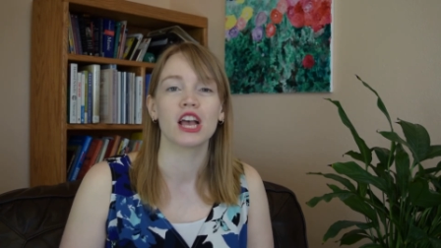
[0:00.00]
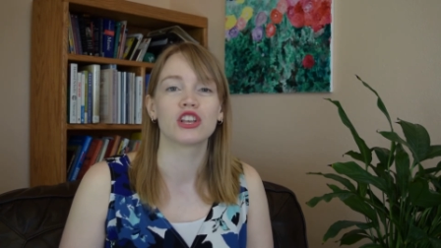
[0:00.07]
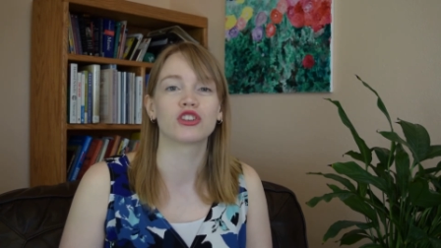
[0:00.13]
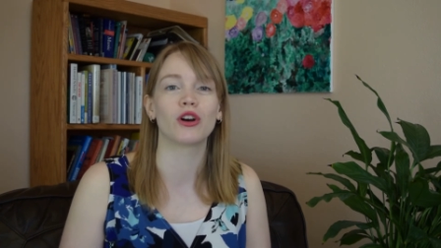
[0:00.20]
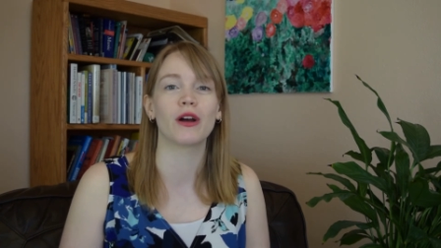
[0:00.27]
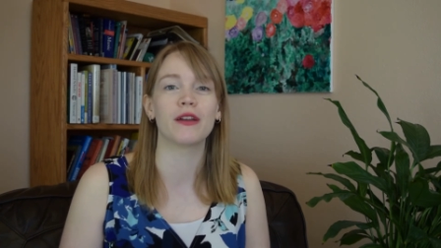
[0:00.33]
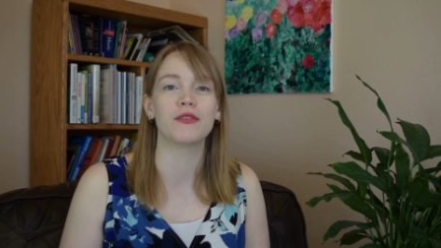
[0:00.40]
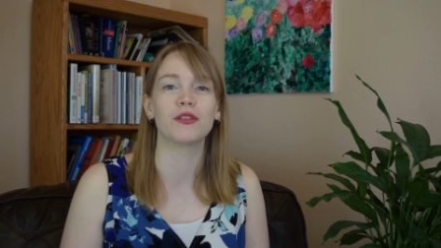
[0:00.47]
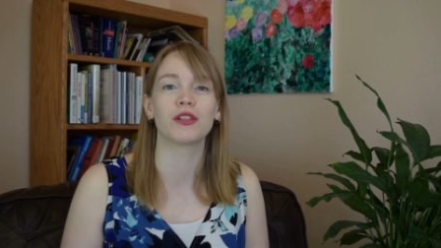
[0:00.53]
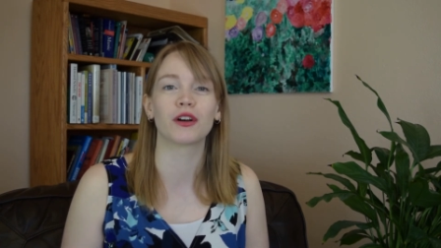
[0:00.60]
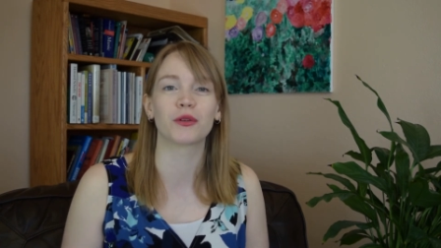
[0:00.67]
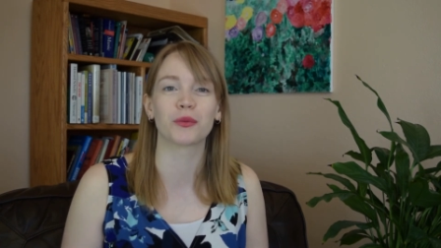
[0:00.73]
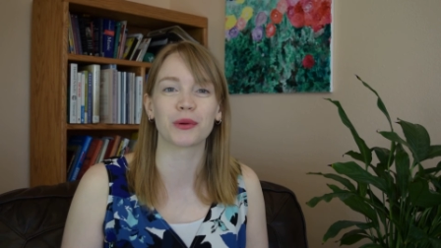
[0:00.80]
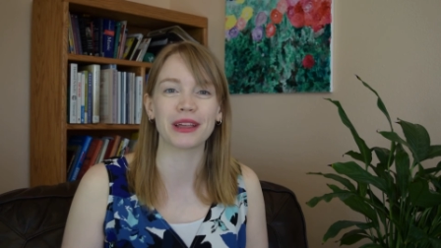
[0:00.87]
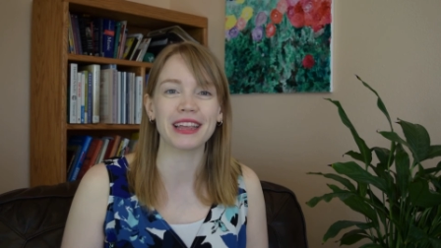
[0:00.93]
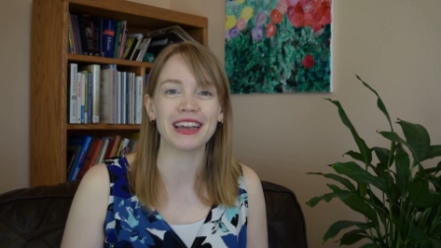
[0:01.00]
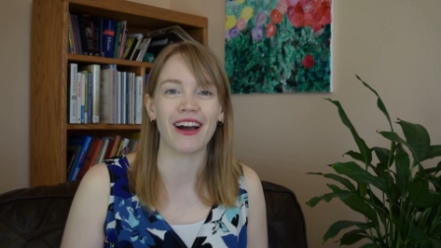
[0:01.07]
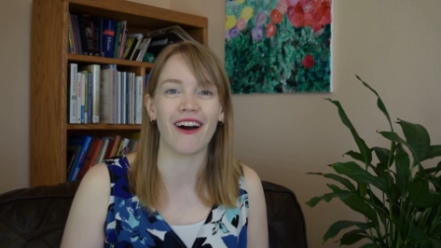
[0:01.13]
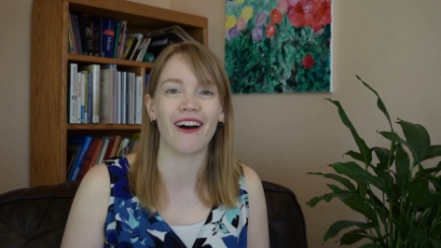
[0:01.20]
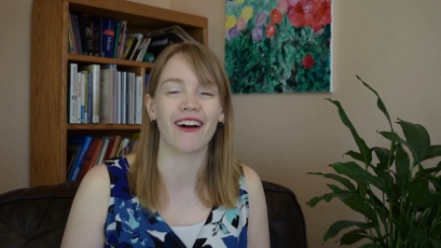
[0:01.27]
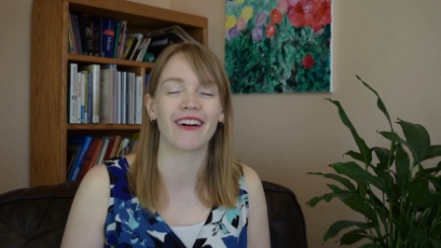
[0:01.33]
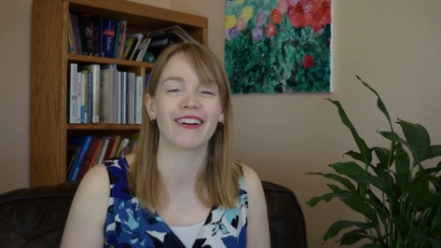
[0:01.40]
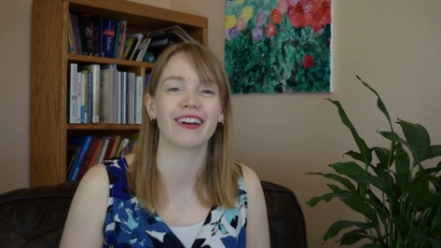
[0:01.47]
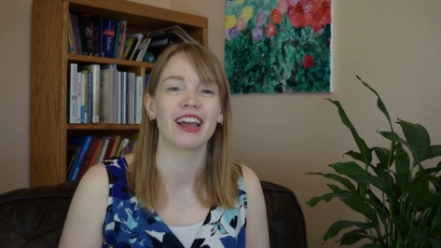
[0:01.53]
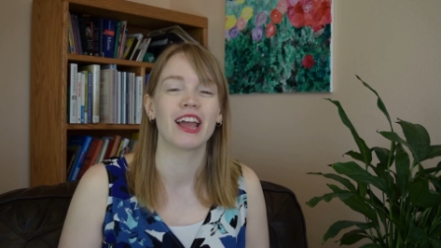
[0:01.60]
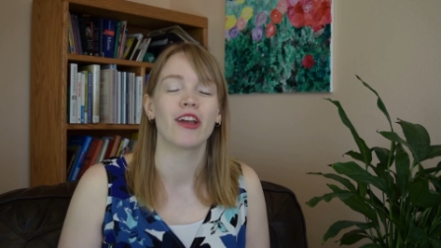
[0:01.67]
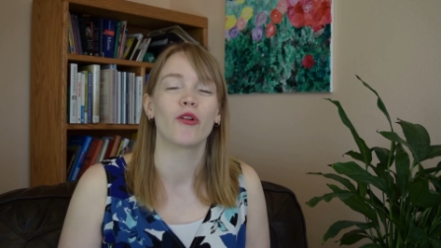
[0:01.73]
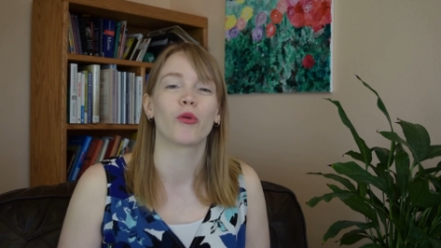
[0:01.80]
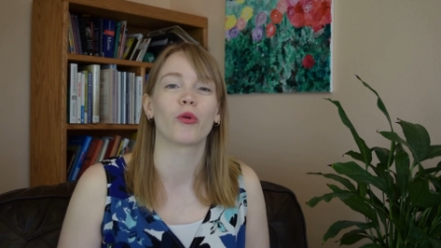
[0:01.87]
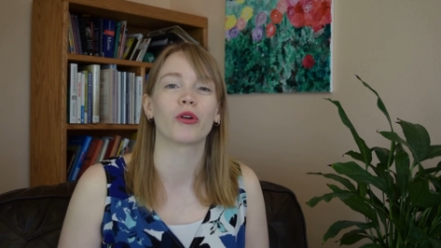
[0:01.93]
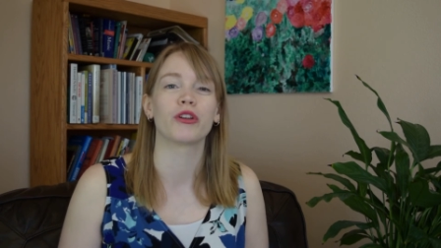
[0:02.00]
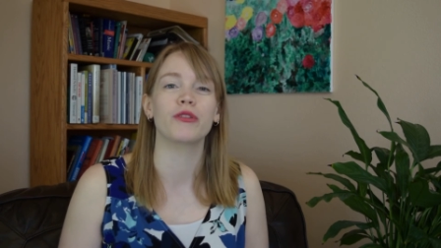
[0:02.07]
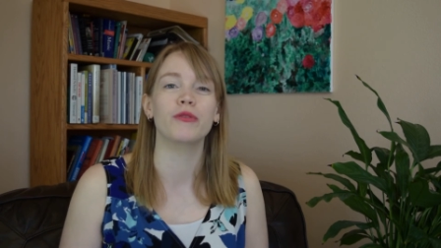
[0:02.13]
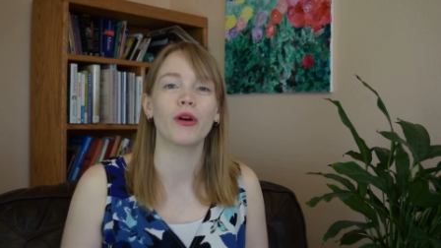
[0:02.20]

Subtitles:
So if you look really hard, or you